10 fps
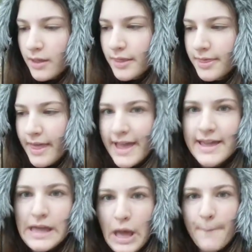
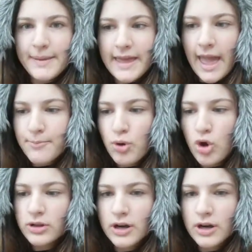they became polar